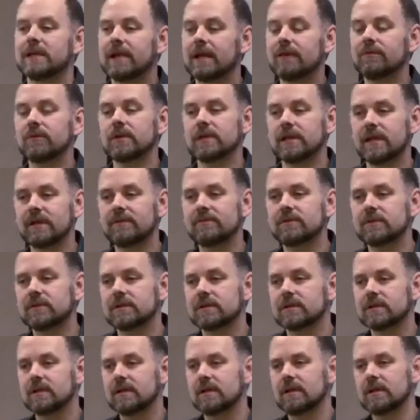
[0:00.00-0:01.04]
at every
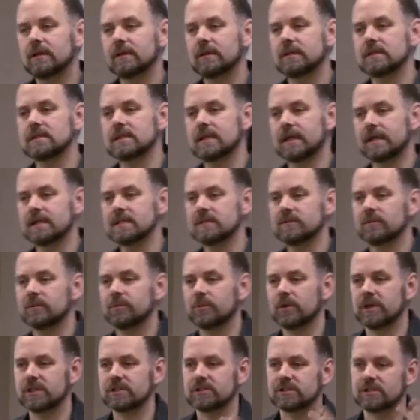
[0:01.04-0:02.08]
level, these kinds of
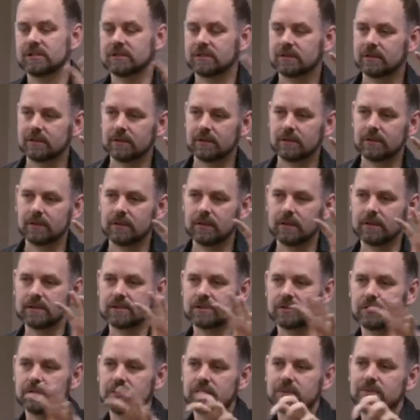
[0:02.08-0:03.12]
oppression
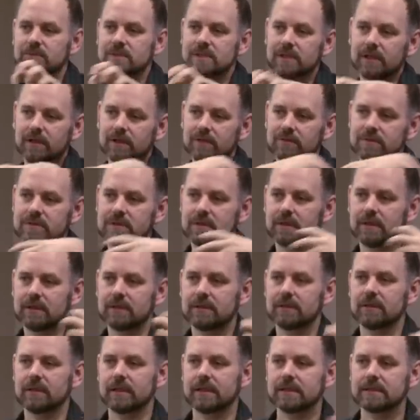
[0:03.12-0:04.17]
insert themselves
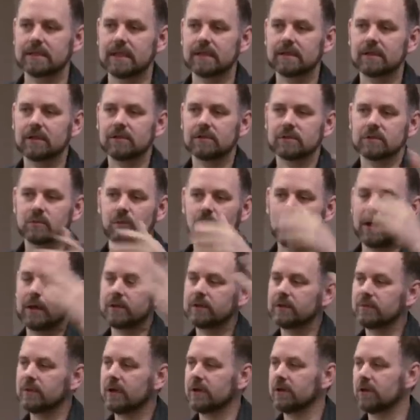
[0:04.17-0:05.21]
and like tentacles
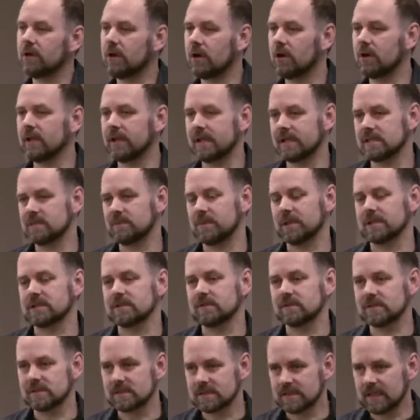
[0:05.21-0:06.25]
wound around all aspects
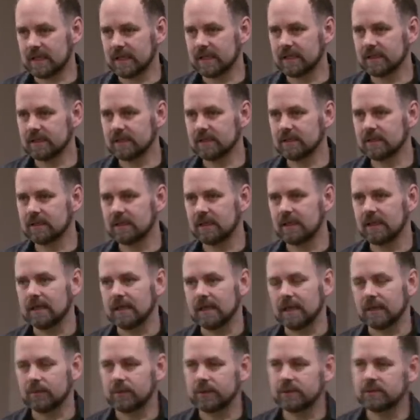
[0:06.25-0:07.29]
of society.
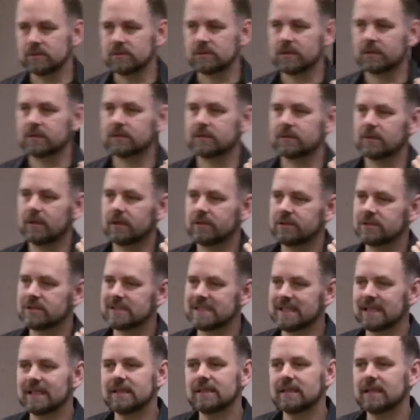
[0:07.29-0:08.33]
And when you start to
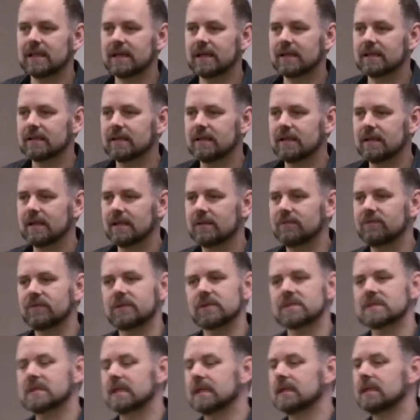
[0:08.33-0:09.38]
understand that, it
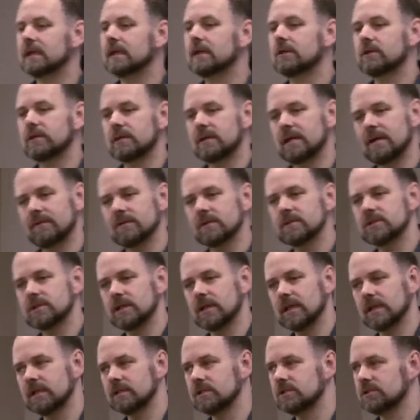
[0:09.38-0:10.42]
feels like it could never
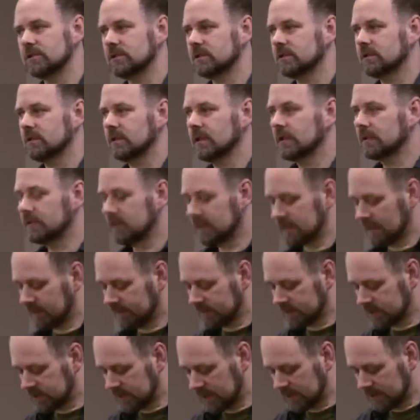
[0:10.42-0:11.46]
change. It could
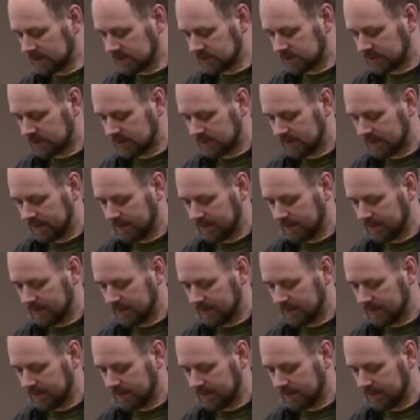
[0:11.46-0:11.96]
never change.